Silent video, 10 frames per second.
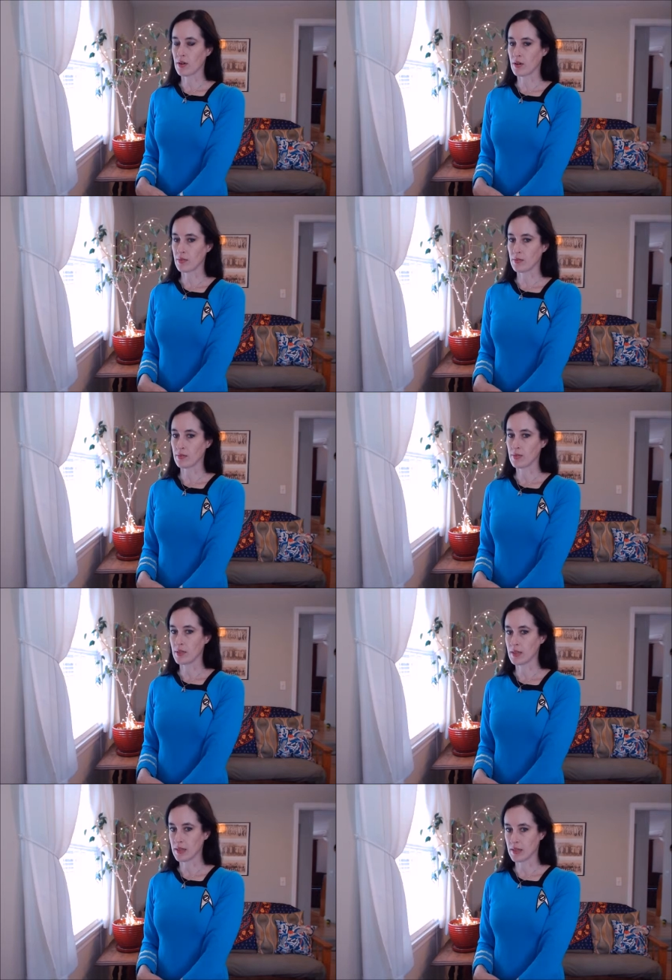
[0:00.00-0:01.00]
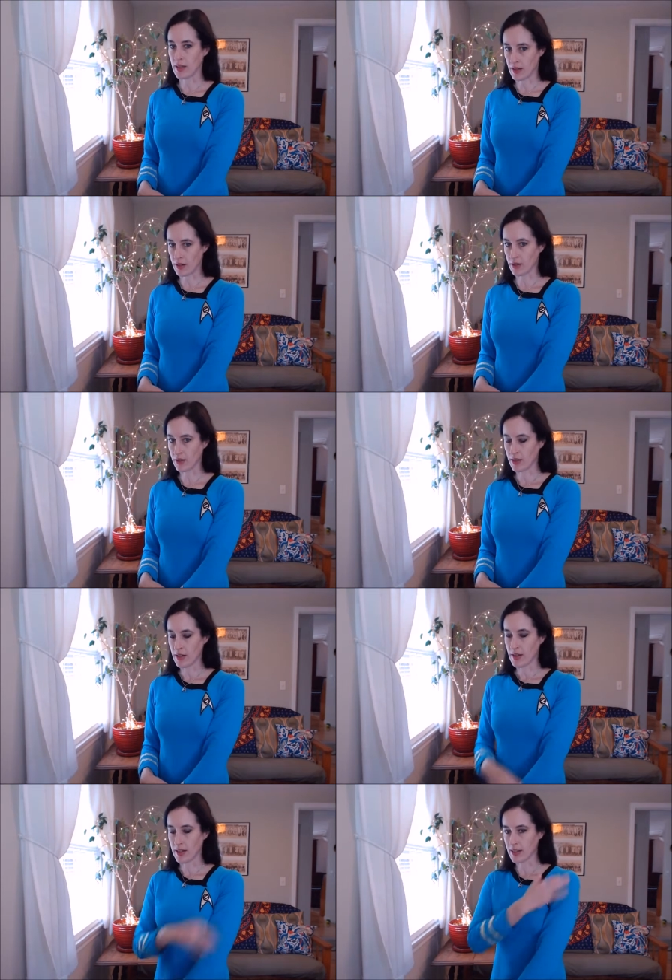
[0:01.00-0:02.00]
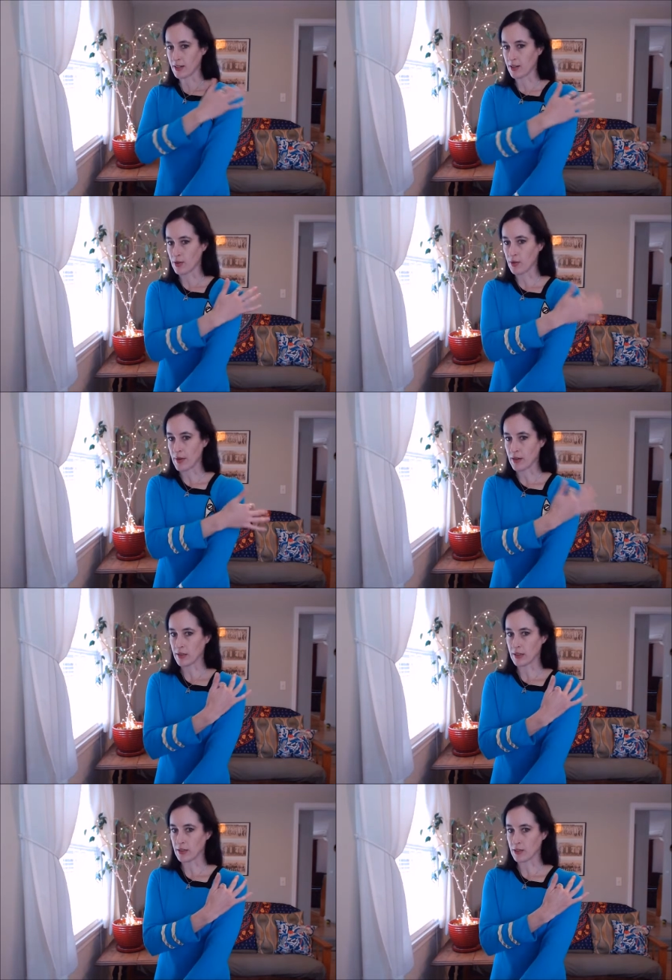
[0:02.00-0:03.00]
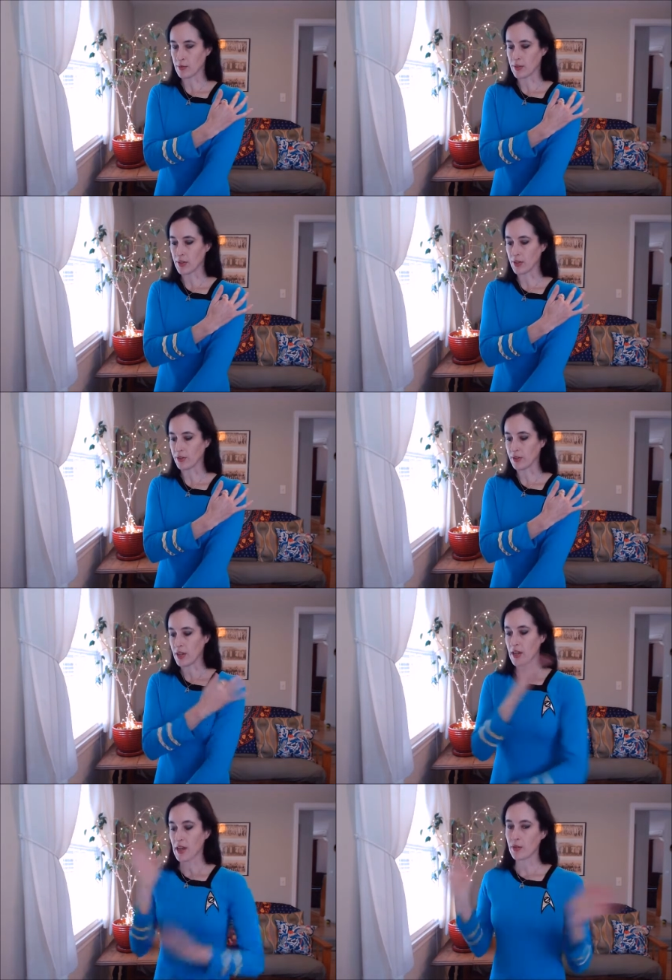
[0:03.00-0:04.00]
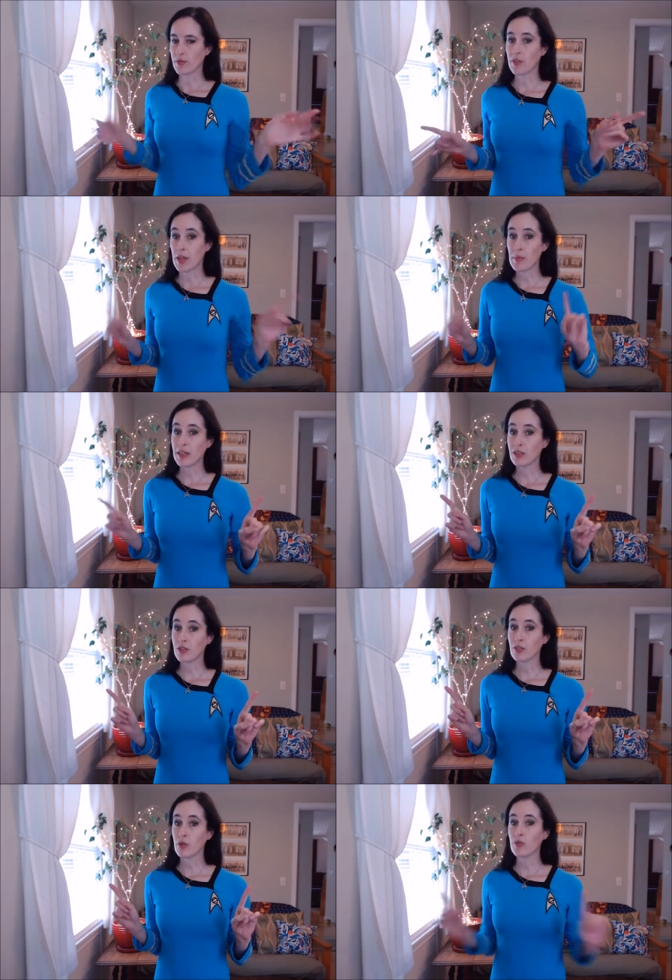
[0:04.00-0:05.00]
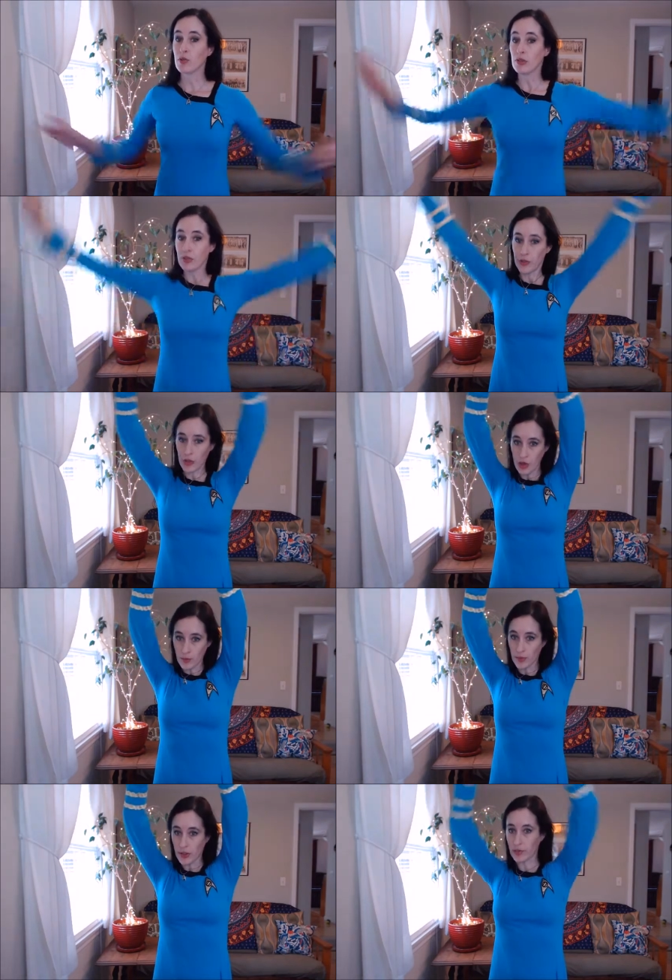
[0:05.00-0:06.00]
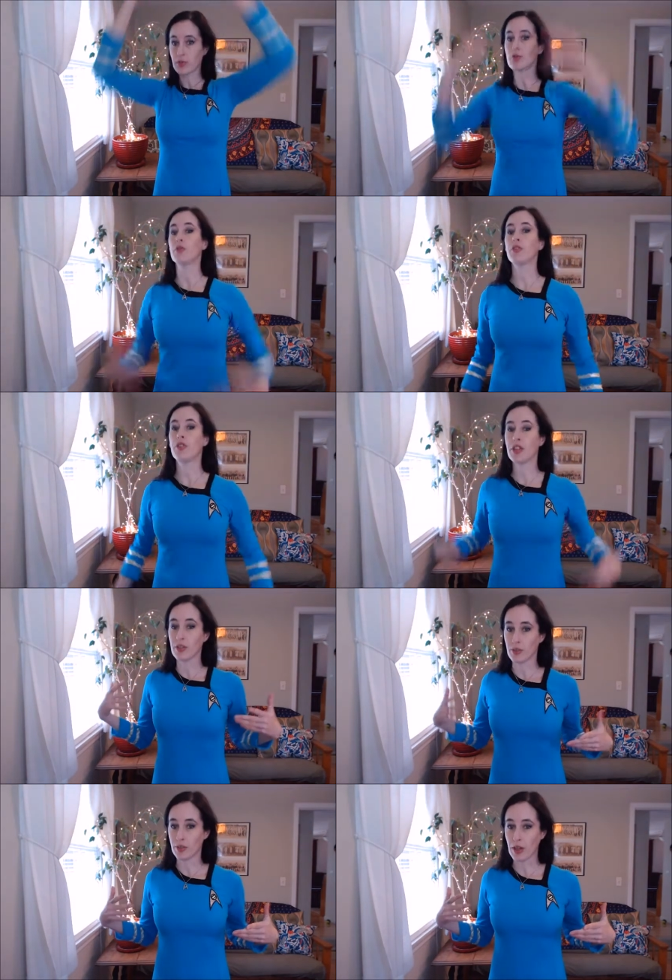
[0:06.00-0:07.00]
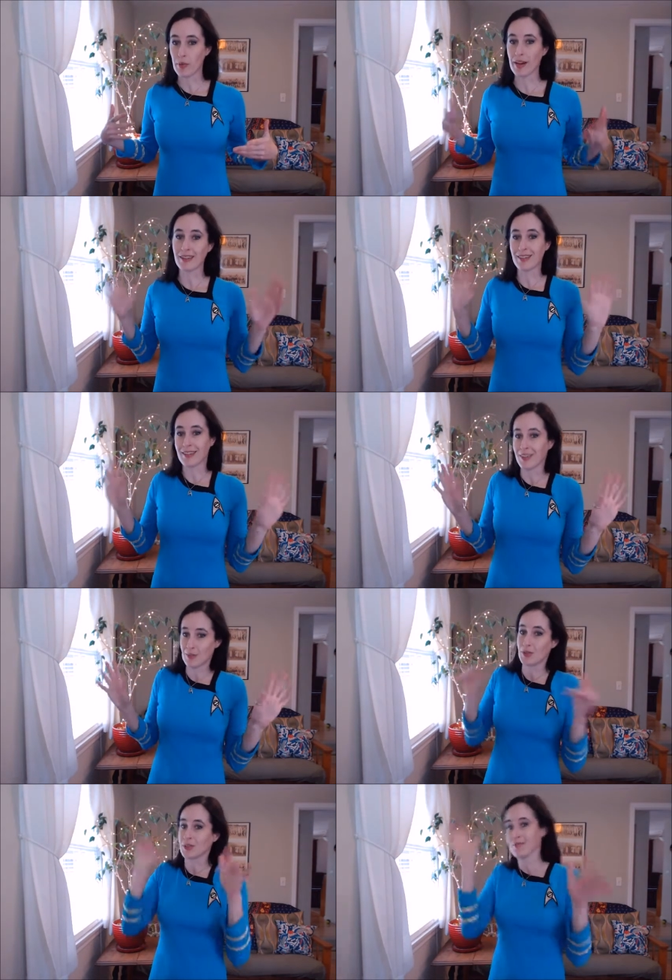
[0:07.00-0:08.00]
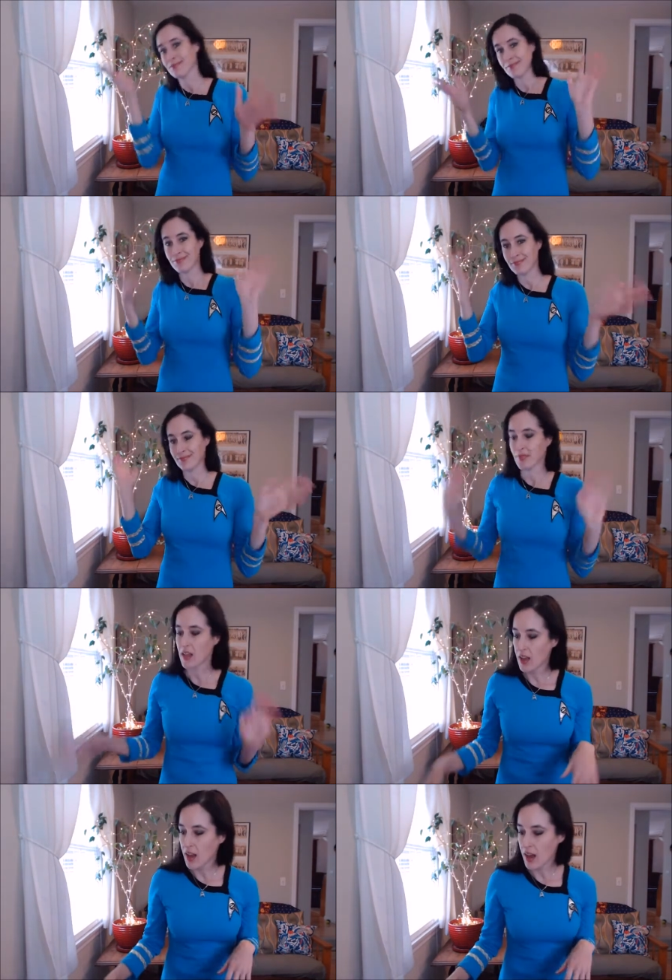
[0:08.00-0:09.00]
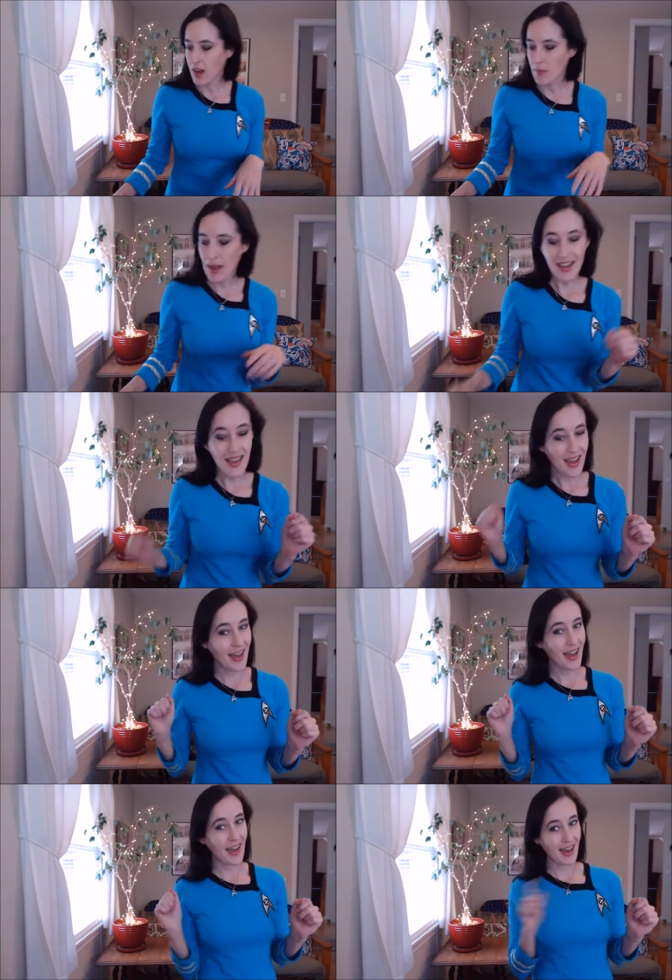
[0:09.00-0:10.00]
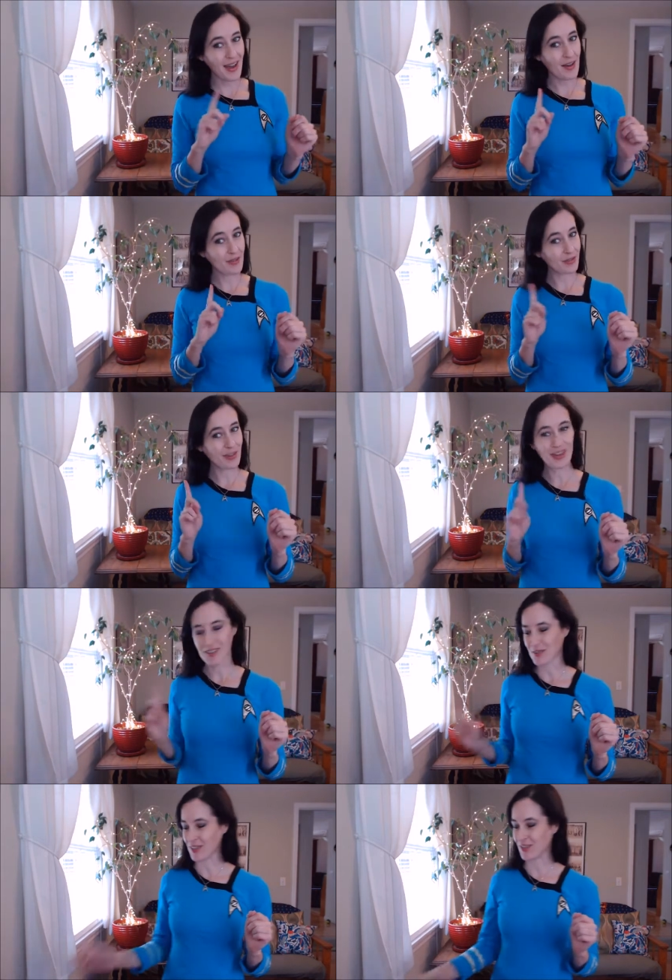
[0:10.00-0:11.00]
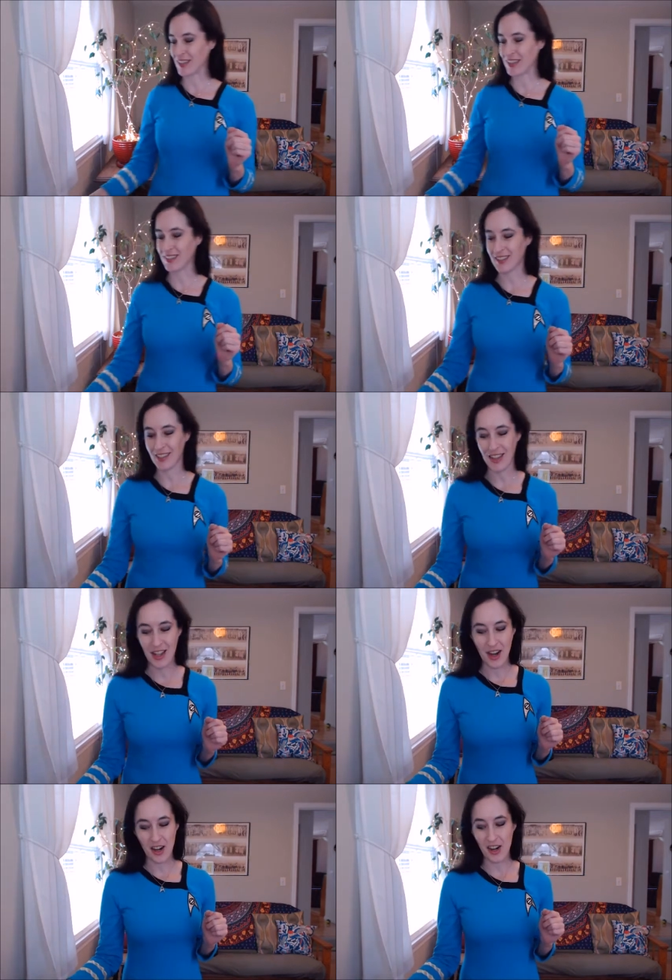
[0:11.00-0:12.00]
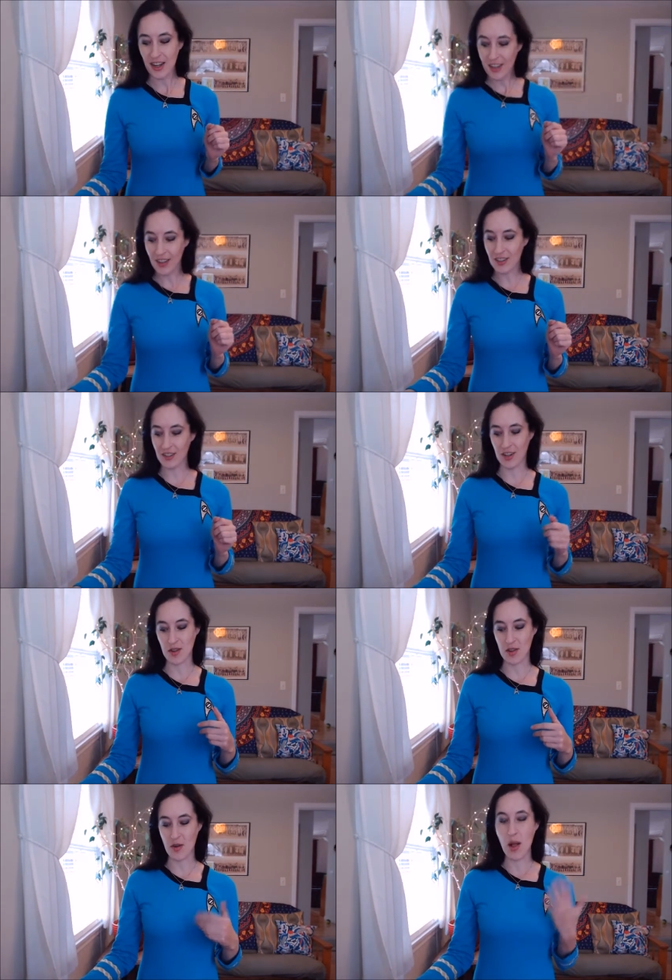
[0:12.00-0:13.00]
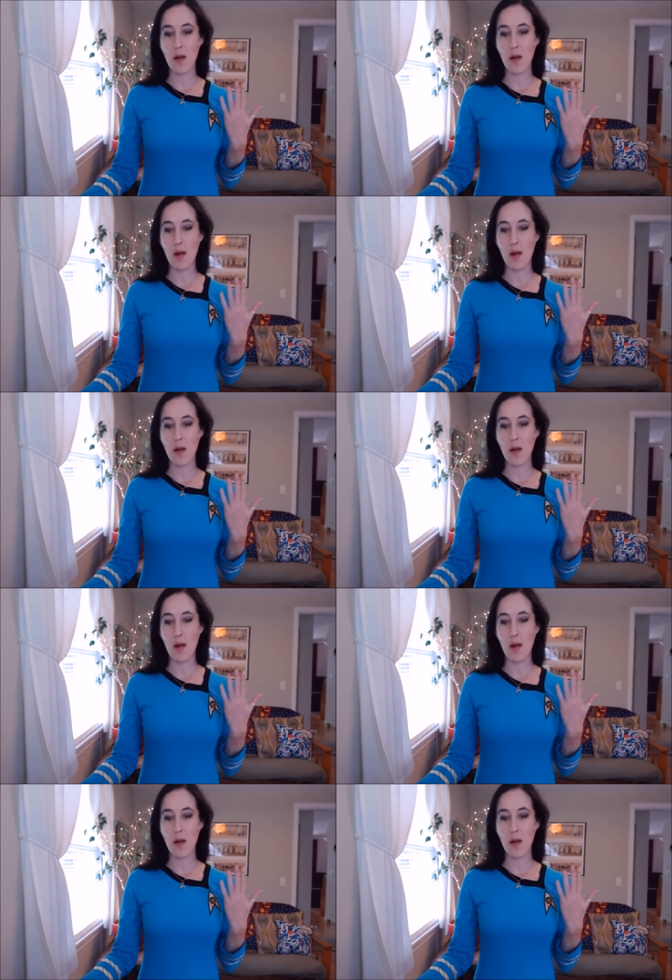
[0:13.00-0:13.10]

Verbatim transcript: arm is there. It doesn't go around like this one does. However, that makes it so if you lift your arms up, the whole thing goes up and it's a little more. Hmm. Um, I have one of these right here to show you.